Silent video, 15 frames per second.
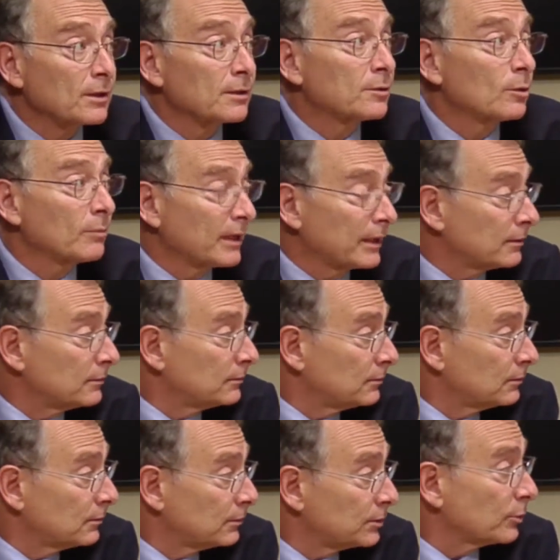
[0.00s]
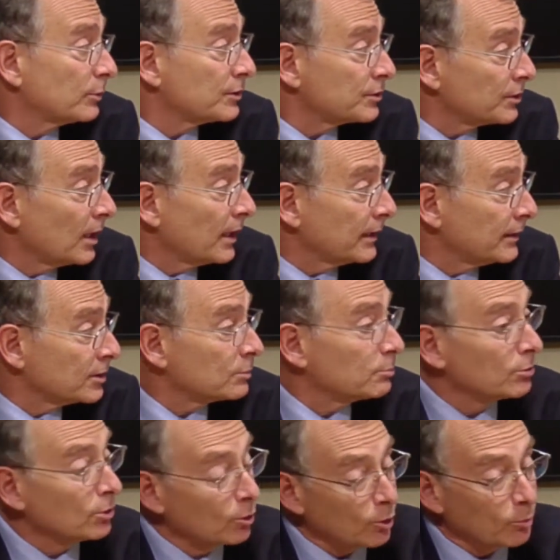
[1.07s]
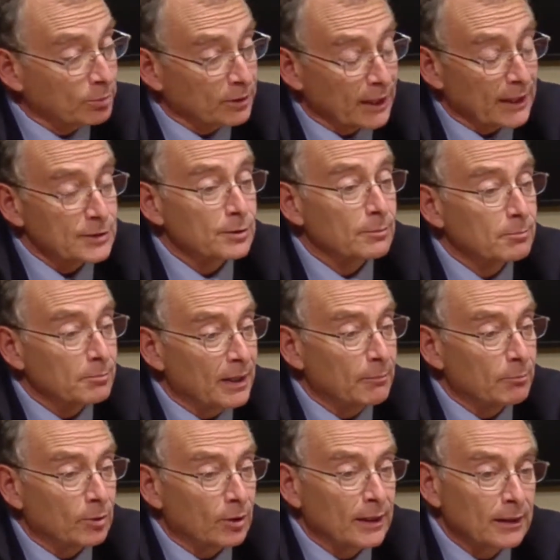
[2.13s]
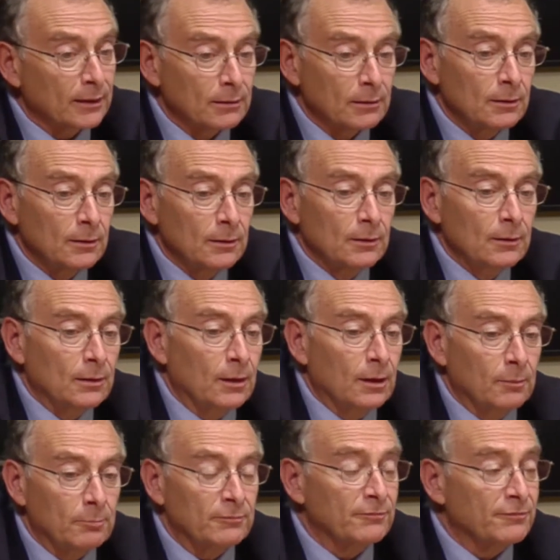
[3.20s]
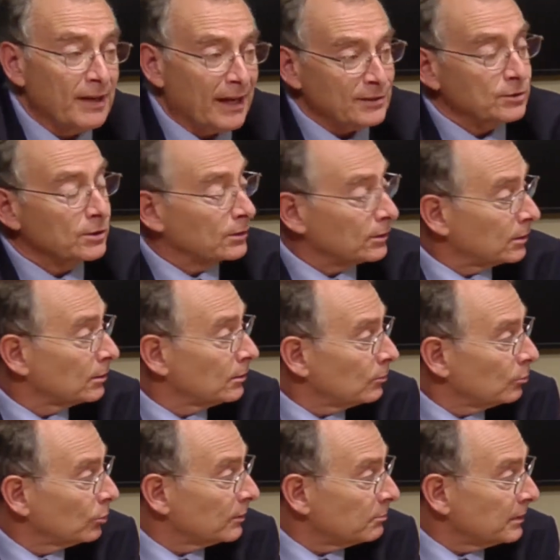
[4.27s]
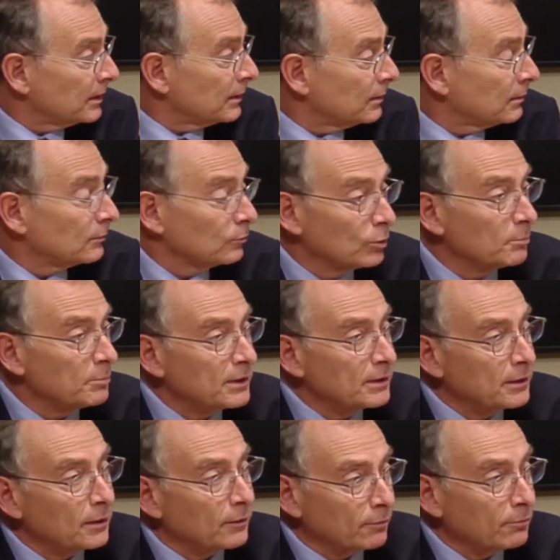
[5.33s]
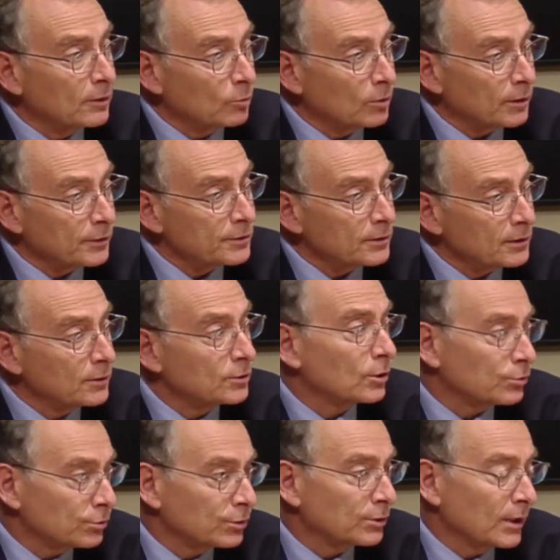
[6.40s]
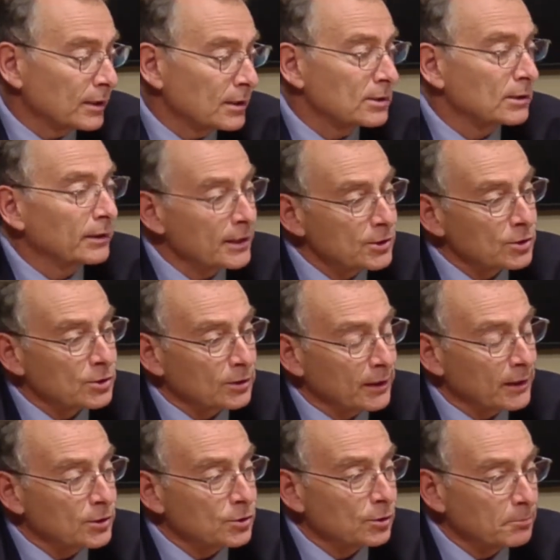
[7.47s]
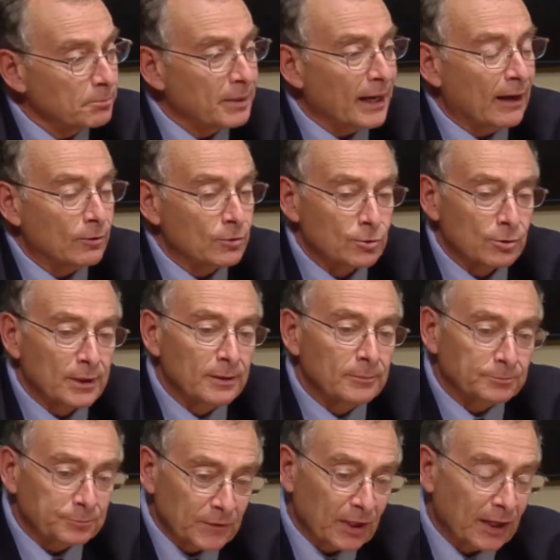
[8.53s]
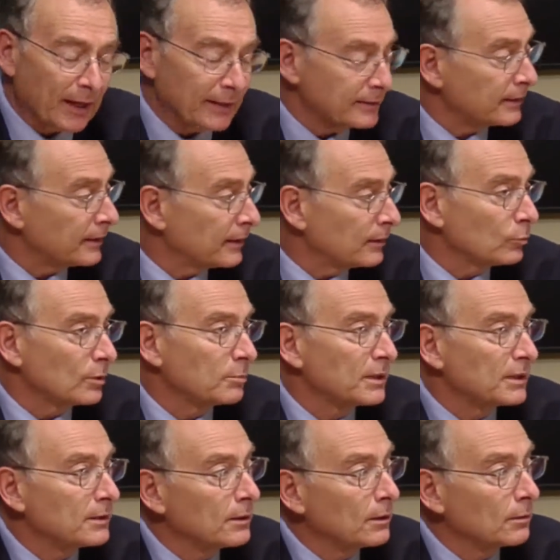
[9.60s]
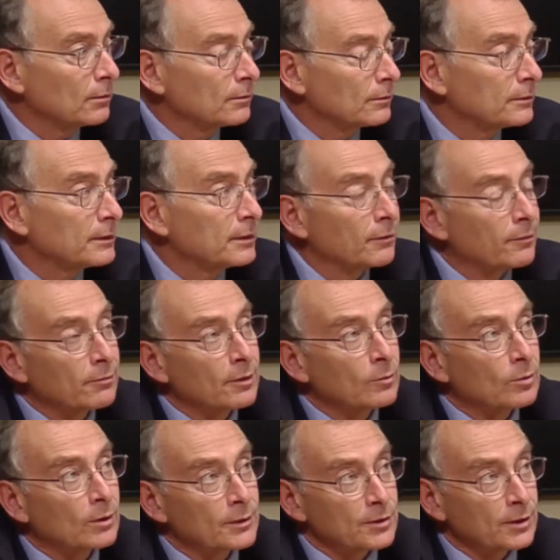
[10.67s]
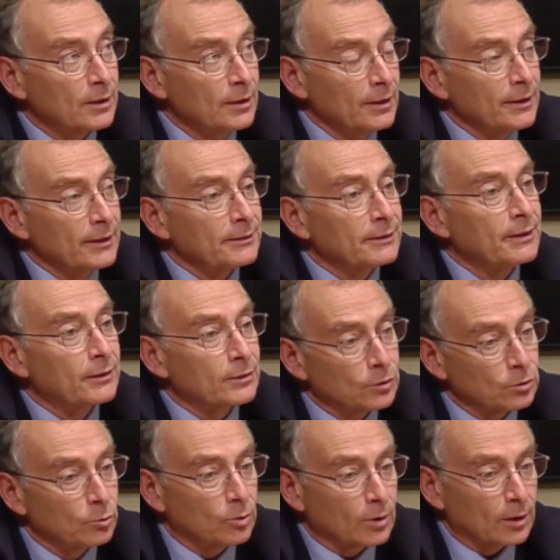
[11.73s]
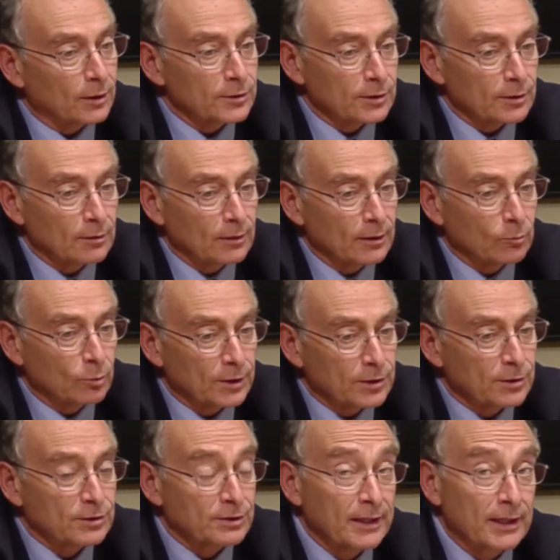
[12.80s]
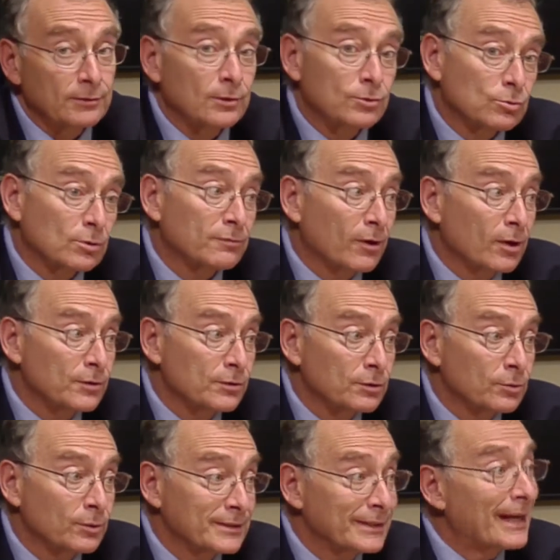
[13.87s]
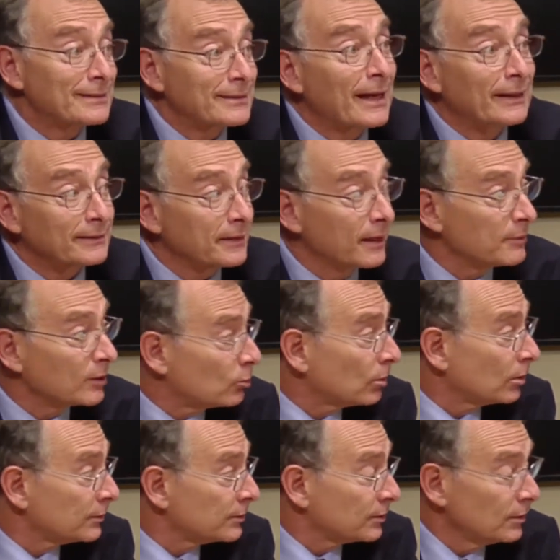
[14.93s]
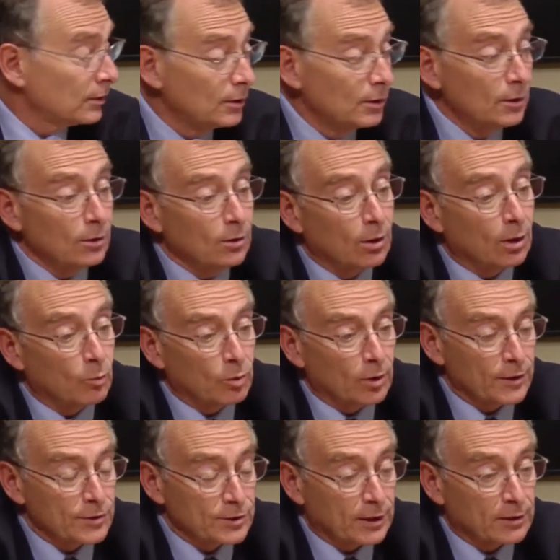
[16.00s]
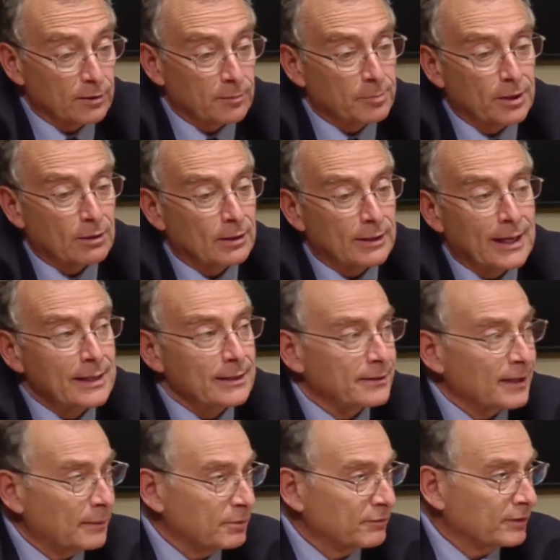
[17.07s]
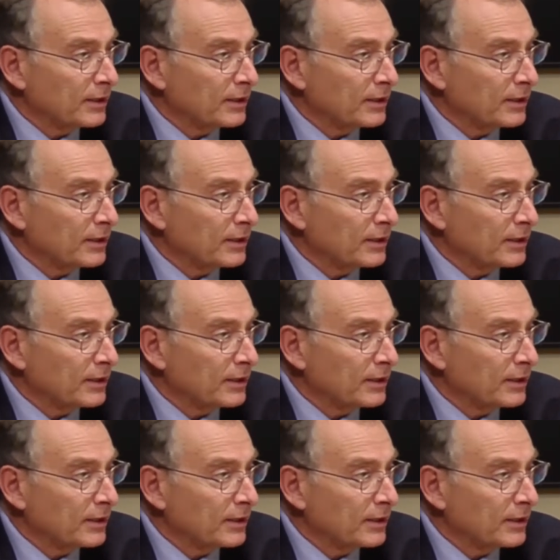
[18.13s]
to the domain. So in science, protoplasm, membrane, vascular would be tier 3 words. In social studies, legislature, boundary, continent would be tier 3 words. Tier 2 words, which the standards refers to as academic words, are words that could appear in any type of